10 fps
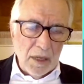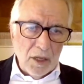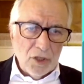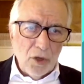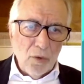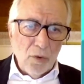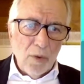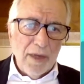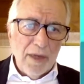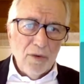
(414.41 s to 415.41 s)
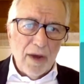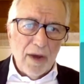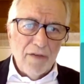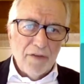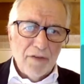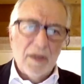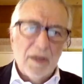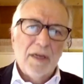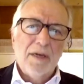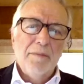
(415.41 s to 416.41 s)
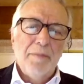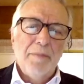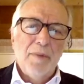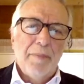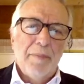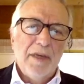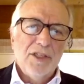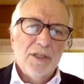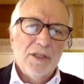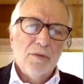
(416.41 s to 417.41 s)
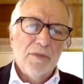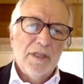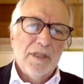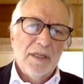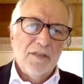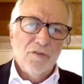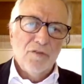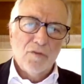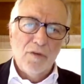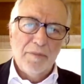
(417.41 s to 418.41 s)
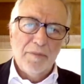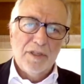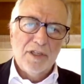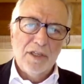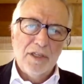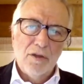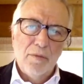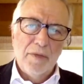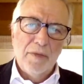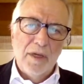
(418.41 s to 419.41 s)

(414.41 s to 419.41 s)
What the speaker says: So when you have a patient with antiphospholipid syndrome